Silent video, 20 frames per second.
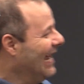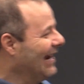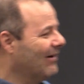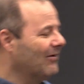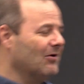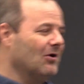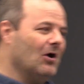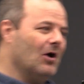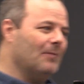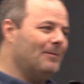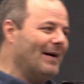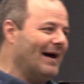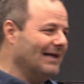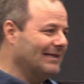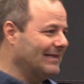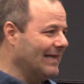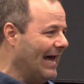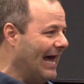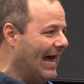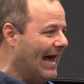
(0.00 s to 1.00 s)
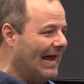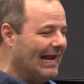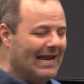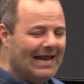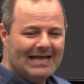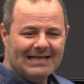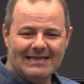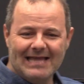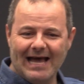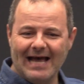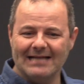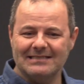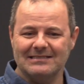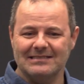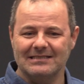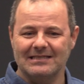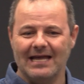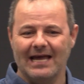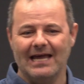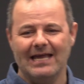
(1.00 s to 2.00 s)
don't know about that.
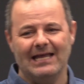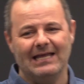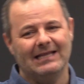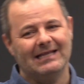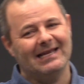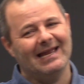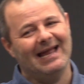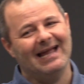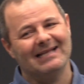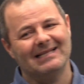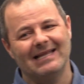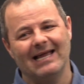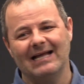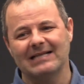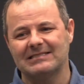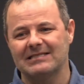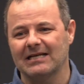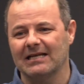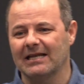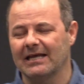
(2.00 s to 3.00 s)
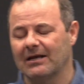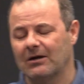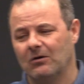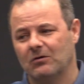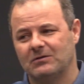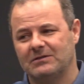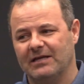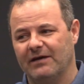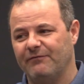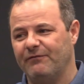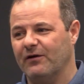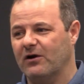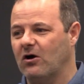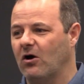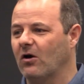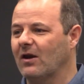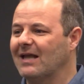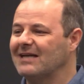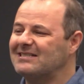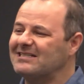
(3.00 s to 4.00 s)
That's a little
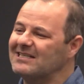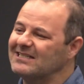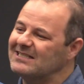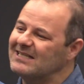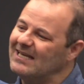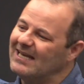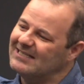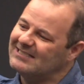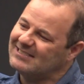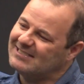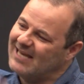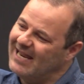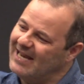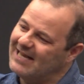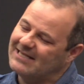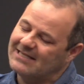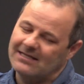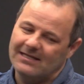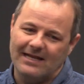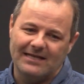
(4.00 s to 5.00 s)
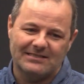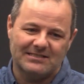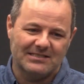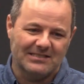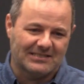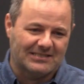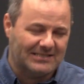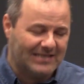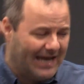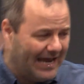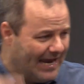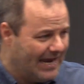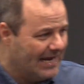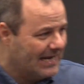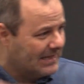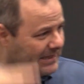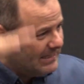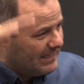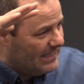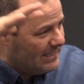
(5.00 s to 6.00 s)
difficult. Let's just
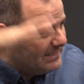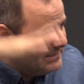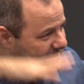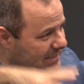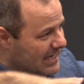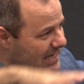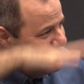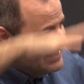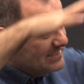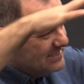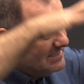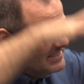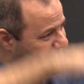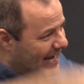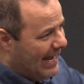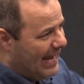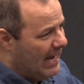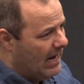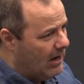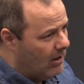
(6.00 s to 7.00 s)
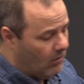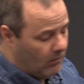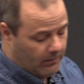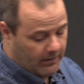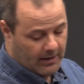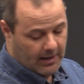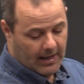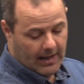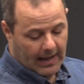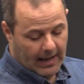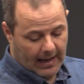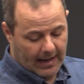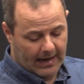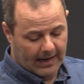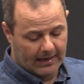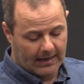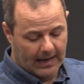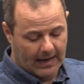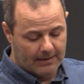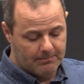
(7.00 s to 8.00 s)
take these down.
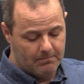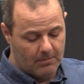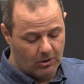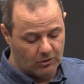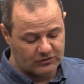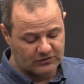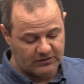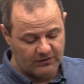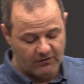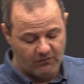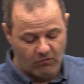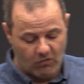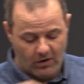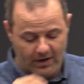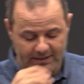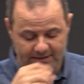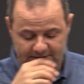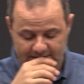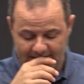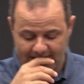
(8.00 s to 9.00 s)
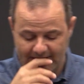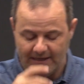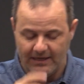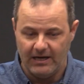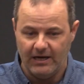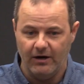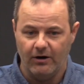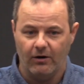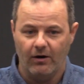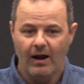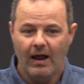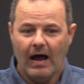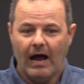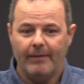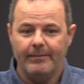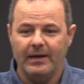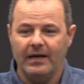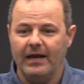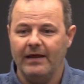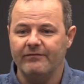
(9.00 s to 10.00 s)
And most of the ones in here,
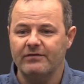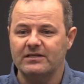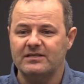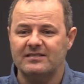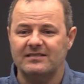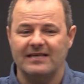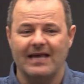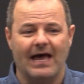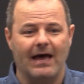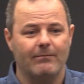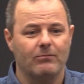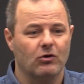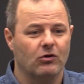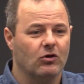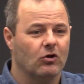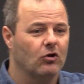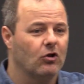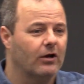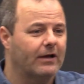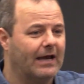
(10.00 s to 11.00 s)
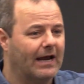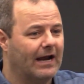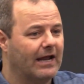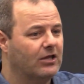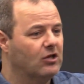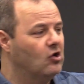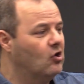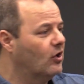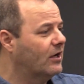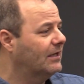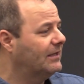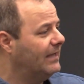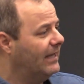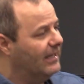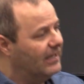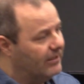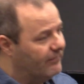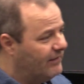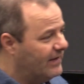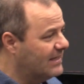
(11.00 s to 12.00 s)
I mean, even Samuel, you look at it and you look at
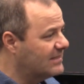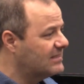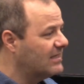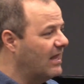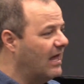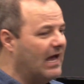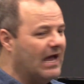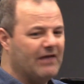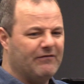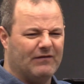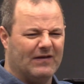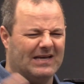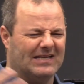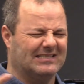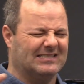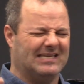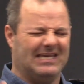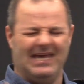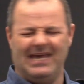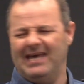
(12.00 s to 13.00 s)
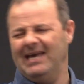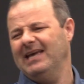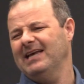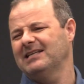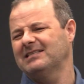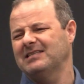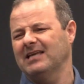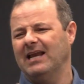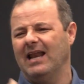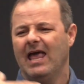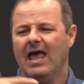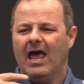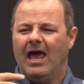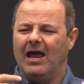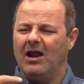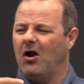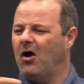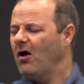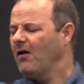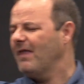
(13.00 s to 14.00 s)
the end of his life and his kids
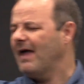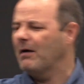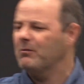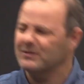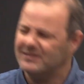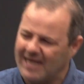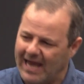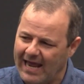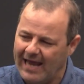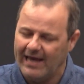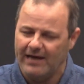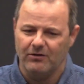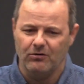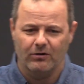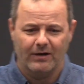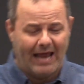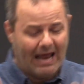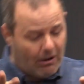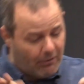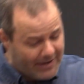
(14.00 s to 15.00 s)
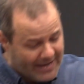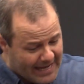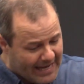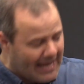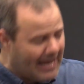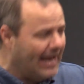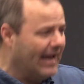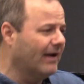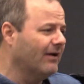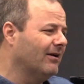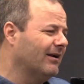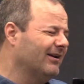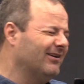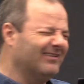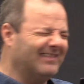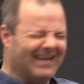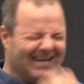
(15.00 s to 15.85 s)
and all that was handled and how he handled it, you're